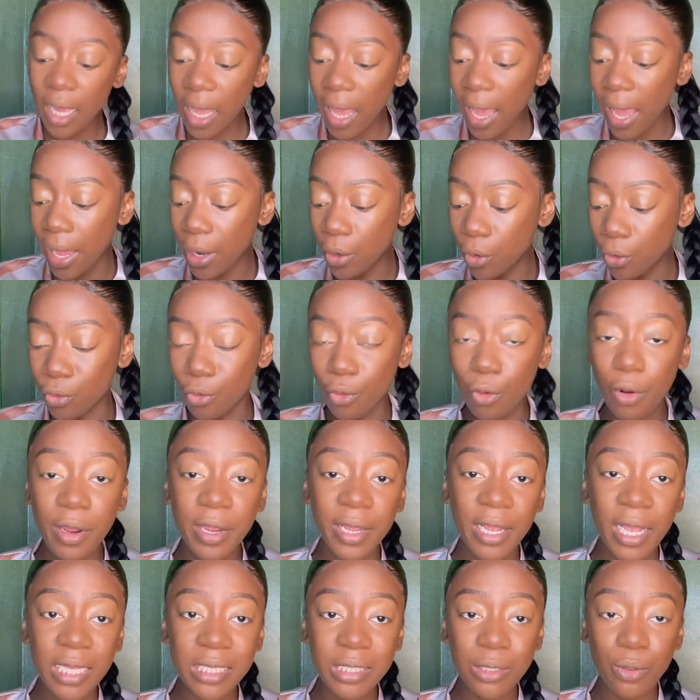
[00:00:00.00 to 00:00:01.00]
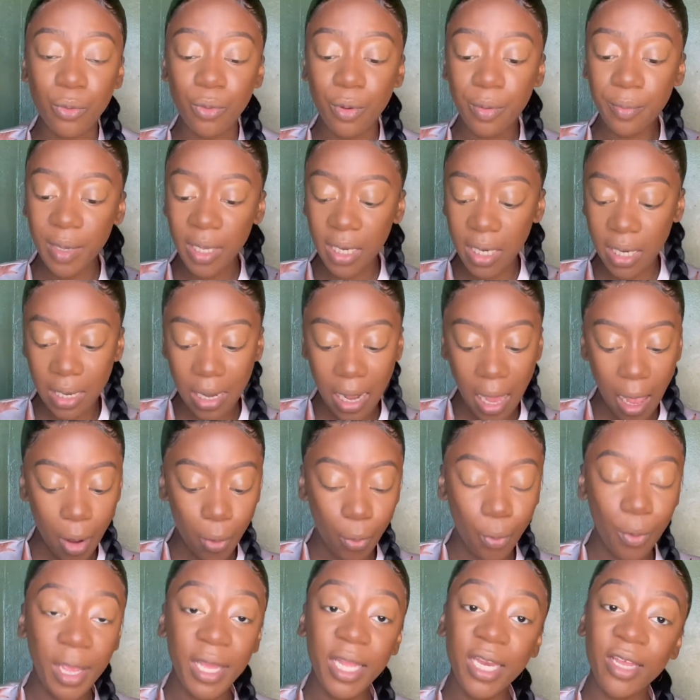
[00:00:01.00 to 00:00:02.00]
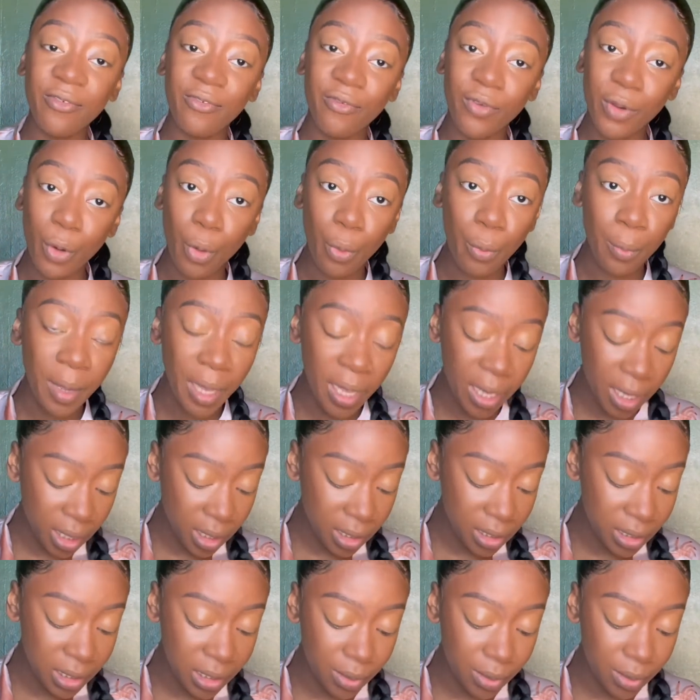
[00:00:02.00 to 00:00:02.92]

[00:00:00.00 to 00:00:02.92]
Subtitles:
and growing as a woman and not waiting for no man